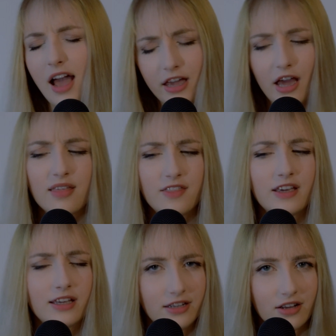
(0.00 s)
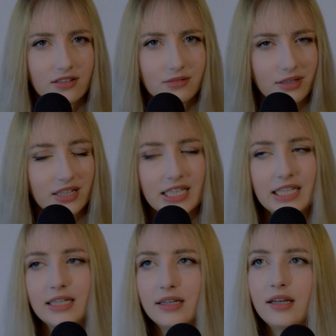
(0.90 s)
I think it does,
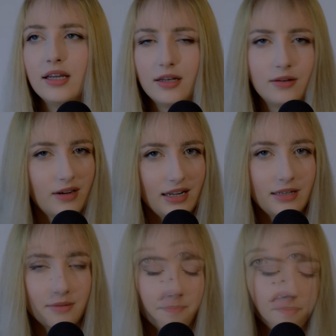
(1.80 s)
really, right?